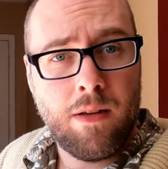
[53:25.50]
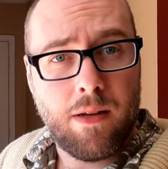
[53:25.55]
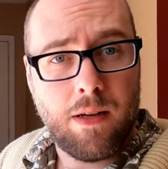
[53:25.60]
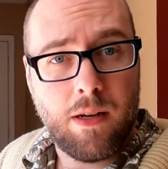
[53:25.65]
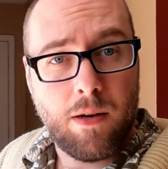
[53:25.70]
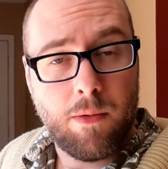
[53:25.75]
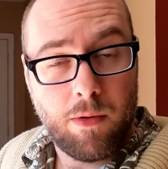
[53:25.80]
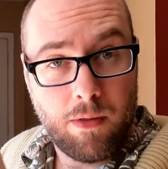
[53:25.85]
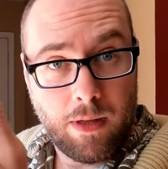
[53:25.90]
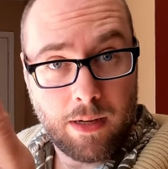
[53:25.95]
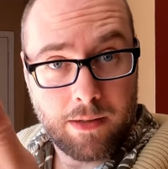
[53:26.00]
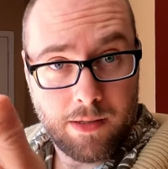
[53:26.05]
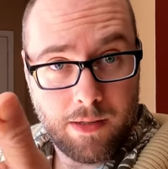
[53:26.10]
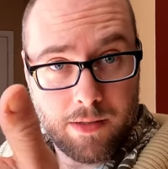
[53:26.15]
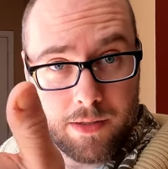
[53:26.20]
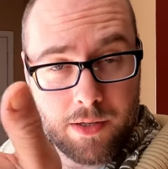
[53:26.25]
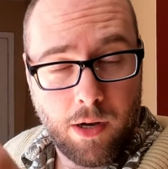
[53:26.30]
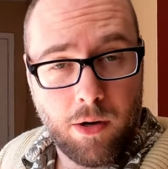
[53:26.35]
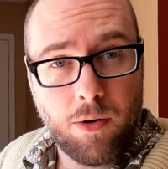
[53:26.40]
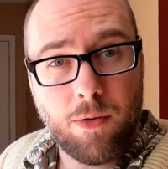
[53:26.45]
uh, like I
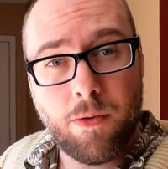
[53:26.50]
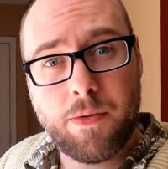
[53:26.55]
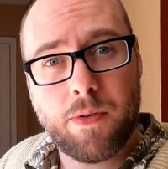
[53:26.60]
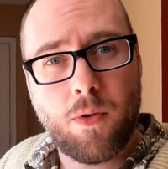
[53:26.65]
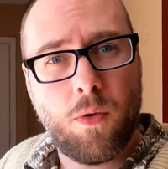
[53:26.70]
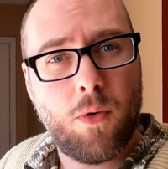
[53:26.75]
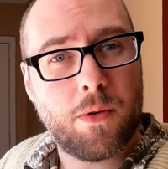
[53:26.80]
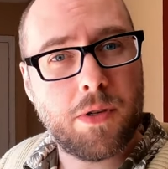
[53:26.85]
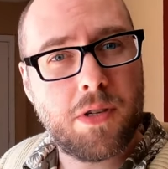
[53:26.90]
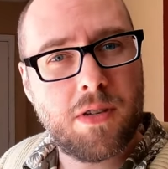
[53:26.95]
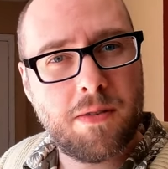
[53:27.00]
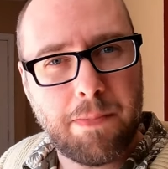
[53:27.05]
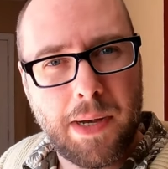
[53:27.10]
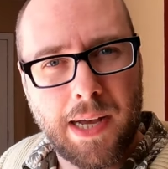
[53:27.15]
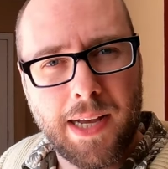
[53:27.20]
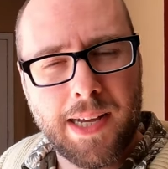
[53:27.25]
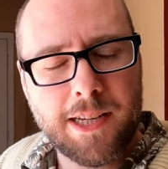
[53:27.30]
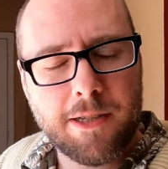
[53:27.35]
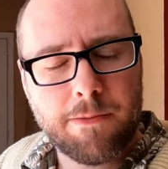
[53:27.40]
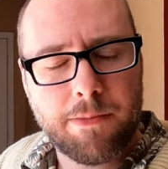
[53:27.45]
said, tone or
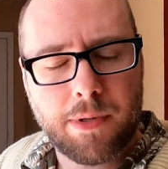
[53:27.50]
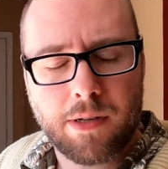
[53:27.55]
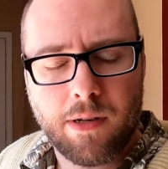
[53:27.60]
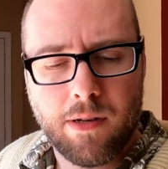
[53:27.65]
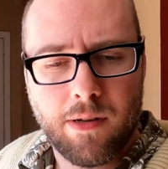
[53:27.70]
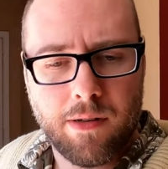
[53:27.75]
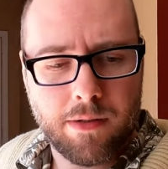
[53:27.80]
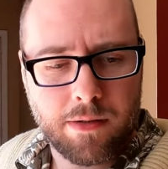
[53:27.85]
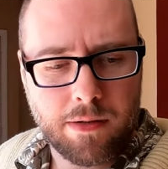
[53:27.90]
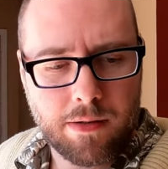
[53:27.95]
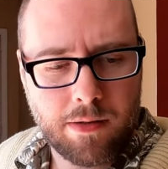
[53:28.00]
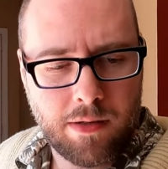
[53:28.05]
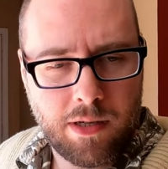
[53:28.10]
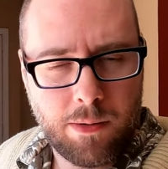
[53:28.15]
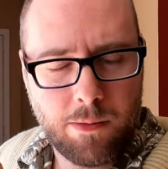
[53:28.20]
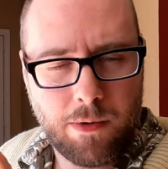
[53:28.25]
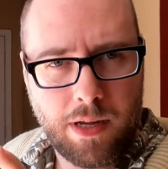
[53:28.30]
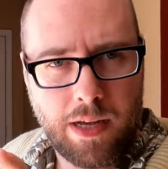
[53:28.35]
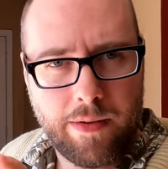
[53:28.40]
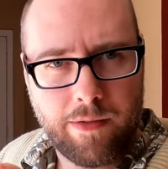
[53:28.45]
spot, because
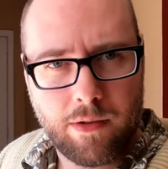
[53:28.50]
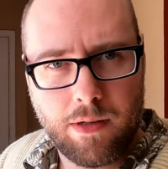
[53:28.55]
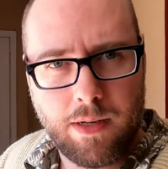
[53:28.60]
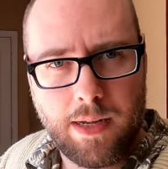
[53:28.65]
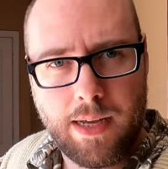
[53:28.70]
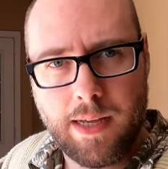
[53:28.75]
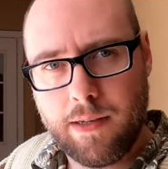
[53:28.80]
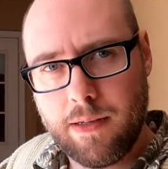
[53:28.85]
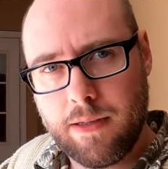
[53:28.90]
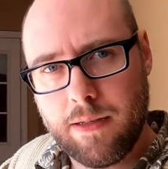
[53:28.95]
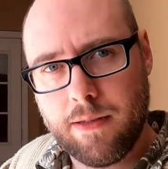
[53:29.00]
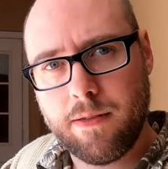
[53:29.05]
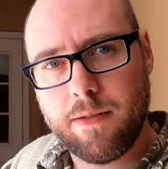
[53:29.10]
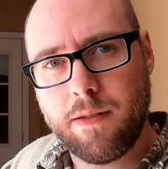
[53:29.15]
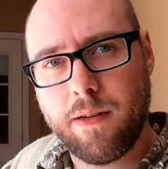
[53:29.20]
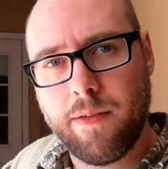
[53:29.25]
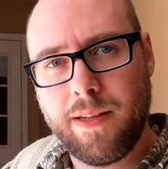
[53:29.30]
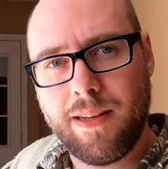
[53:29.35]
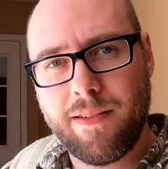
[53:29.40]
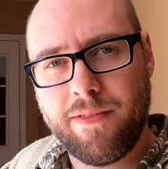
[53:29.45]
you wanna have a good idea
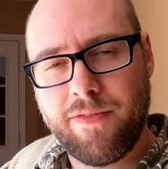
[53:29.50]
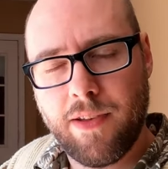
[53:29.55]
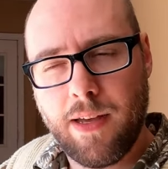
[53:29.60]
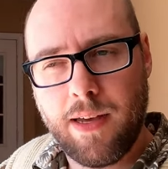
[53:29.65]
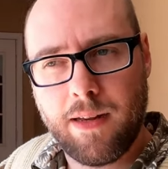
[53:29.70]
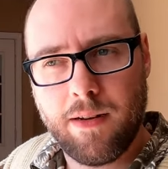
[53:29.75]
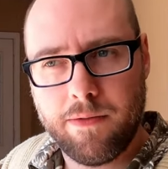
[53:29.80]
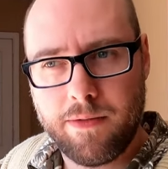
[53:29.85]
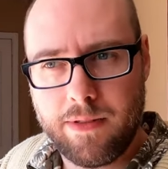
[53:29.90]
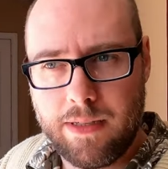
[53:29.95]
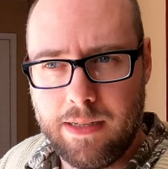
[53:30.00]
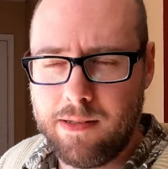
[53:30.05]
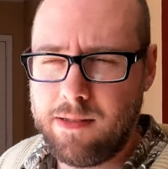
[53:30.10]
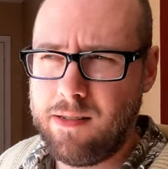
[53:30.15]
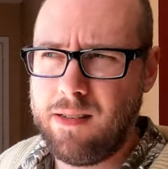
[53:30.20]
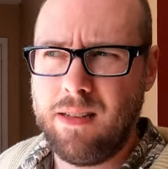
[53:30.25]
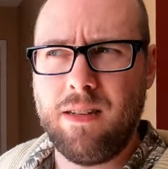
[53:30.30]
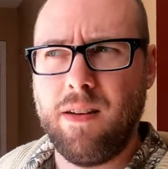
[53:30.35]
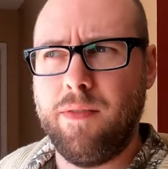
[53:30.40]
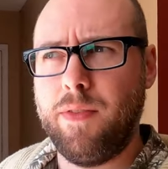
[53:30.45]
of that final
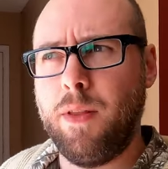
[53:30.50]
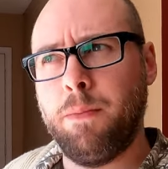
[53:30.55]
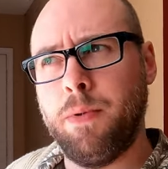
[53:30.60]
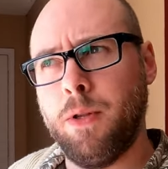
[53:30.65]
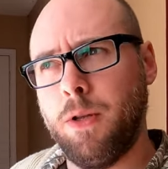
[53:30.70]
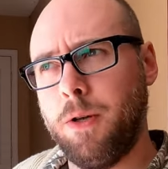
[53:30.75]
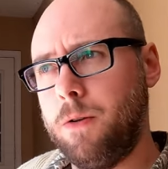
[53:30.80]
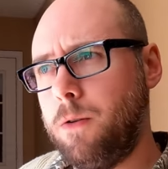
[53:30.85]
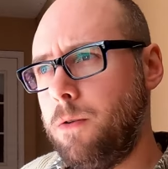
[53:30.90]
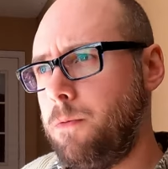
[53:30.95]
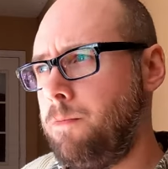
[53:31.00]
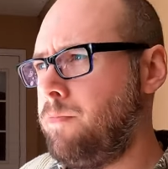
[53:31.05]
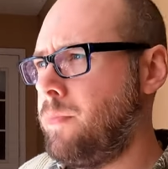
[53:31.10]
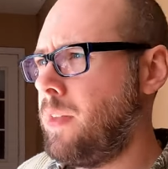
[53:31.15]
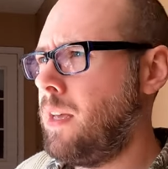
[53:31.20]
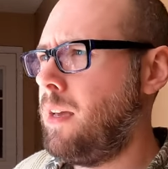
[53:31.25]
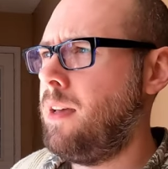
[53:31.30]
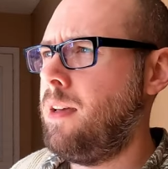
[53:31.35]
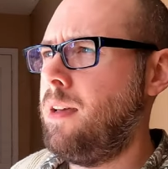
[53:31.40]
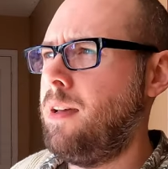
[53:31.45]
density of the blue.
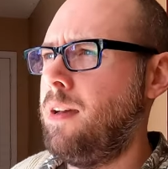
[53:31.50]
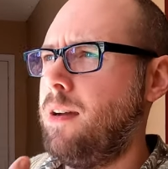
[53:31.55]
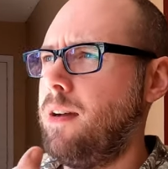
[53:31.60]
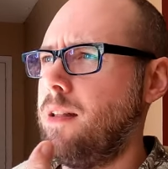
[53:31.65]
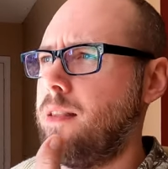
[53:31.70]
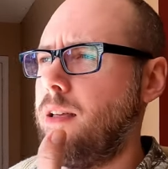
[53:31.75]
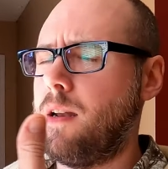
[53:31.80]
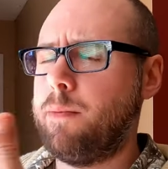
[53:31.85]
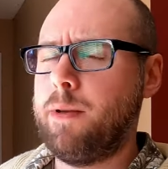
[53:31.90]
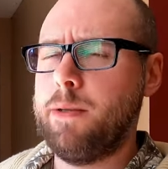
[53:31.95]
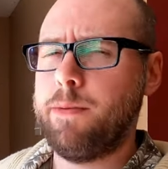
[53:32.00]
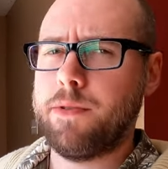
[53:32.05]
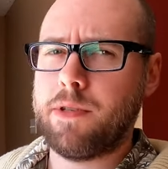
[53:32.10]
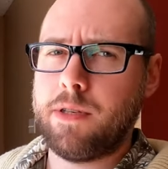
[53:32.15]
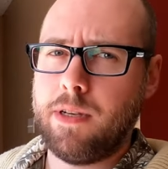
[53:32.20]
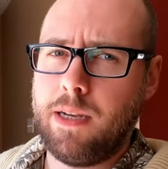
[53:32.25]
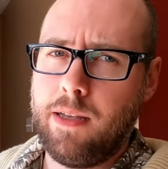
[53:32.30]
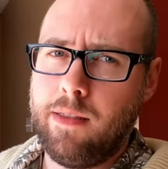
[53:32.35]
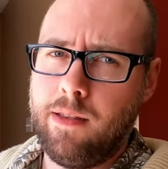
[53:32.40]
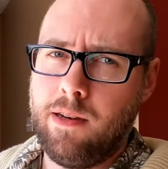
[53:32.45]
A lot of people
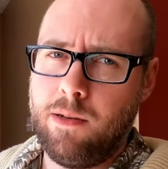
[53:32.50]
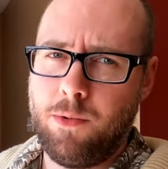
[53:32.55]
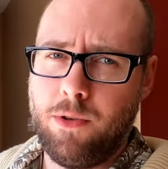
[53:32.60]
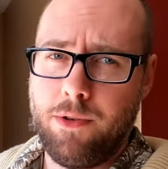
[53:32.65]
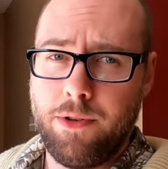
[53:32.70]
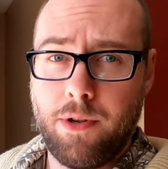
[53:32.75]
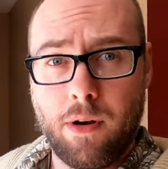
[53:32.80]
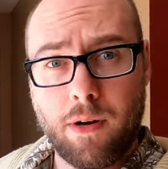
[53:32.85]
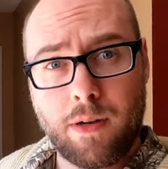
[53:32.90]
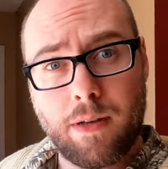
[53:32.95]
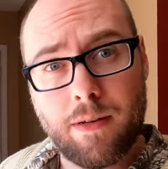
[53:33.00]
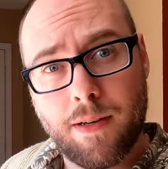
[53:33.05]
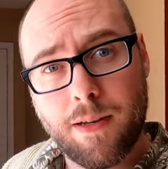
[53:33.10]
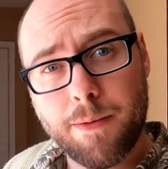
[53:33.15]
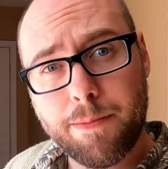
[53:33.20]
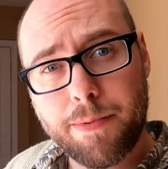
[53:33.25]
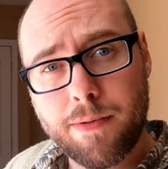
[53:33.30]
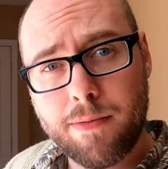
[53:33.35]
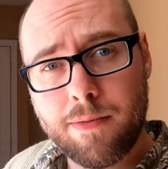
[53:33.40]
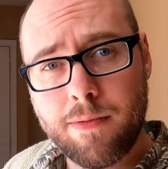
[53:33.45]
say that it will darken
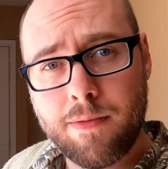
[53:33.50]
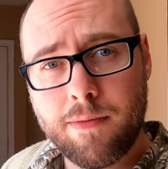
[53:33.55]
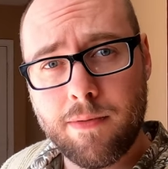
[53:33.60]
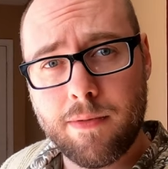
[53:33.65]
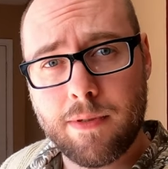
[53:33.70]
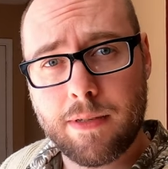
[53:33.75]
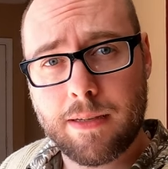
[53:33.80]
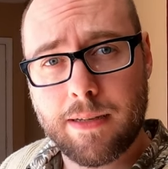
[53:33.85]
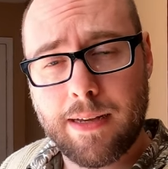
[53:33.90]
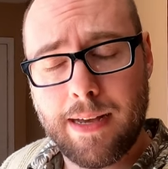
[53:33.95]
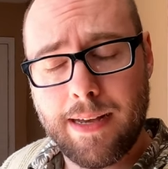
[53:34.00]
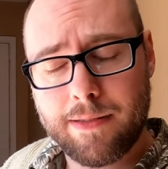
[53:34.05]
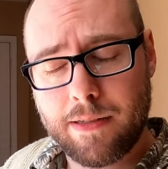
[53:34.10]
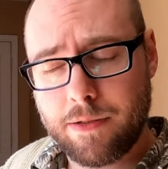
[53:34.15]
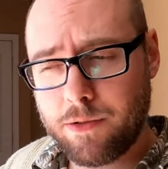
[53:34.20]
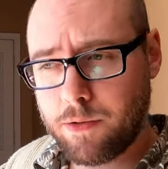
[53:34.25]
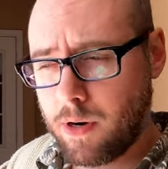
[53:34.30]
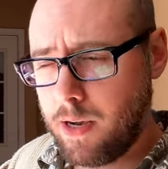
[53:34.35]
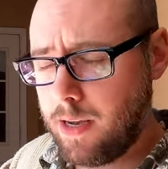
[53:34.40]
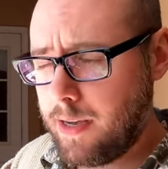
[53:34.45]
up uh, as
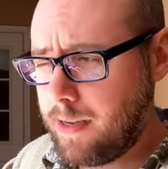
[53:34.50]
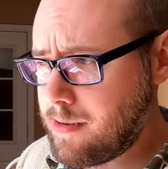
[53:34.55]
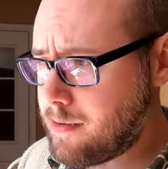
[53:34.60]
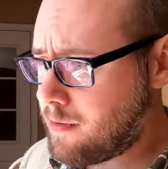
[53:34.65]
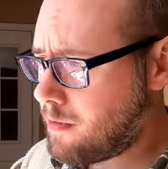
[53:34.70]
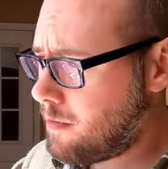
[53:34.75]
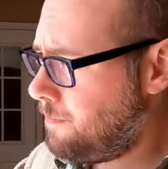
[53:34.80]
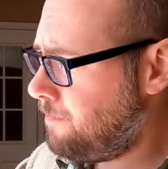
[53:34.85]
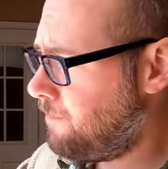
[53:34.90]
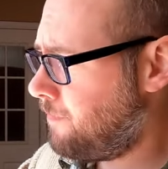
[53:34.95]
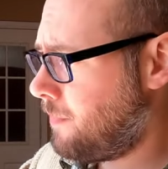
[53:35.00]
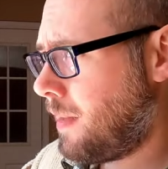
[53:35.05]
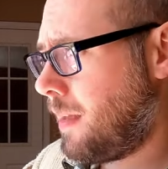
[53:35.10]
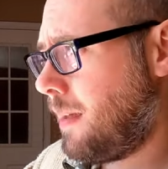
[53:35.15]
it dries.